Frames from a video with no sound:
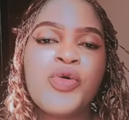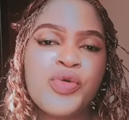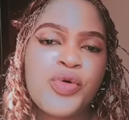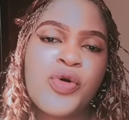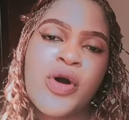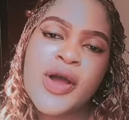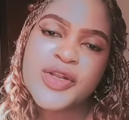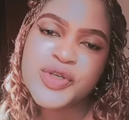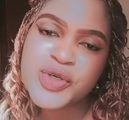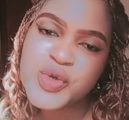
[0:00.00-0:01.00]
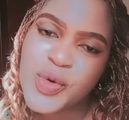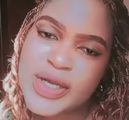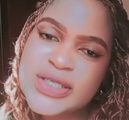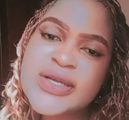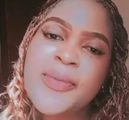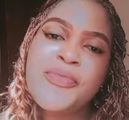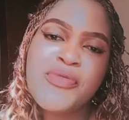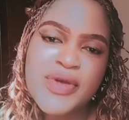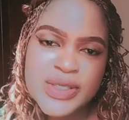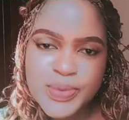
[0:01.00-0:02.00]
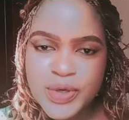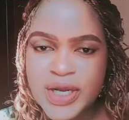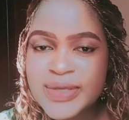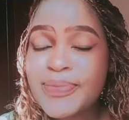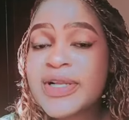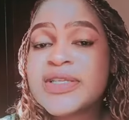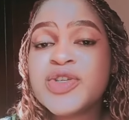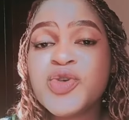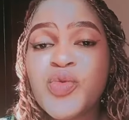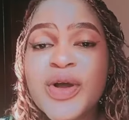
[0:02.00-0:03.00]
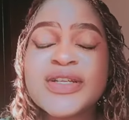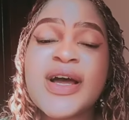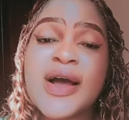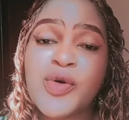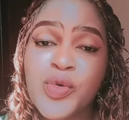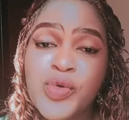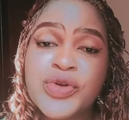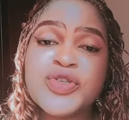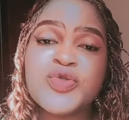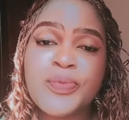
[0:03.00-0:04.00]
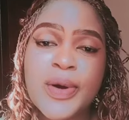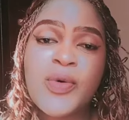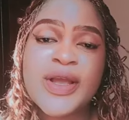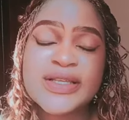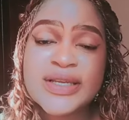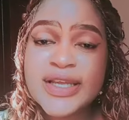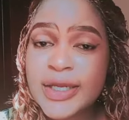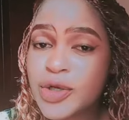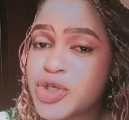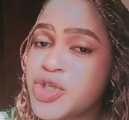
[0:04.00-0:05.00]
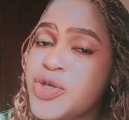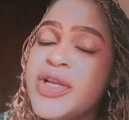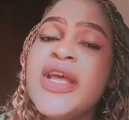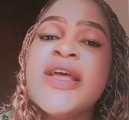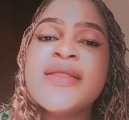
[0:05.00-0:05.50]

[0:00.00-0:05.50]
who don't want premix product but you want a good super whitening lotion,